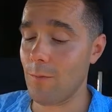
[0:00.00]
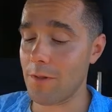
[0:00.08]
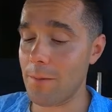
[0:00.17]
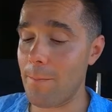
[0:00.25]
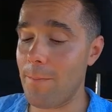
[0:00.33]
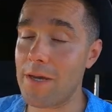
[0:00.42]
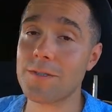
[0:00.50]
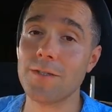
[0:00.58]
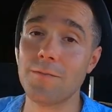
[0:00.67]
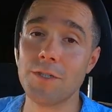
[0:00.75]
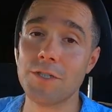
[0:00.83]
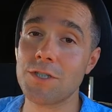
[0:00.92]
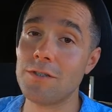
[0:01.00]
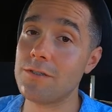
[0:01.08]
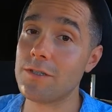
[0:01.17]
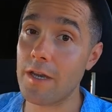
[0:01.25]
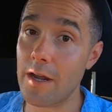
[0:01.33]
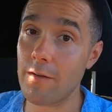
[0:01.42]
one of the best
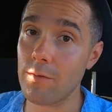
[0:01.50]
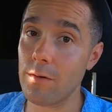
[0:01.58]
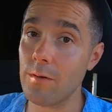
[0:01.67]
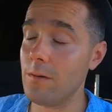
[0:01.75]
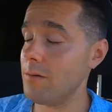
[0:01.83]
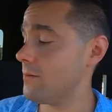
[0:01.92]
inventions ever.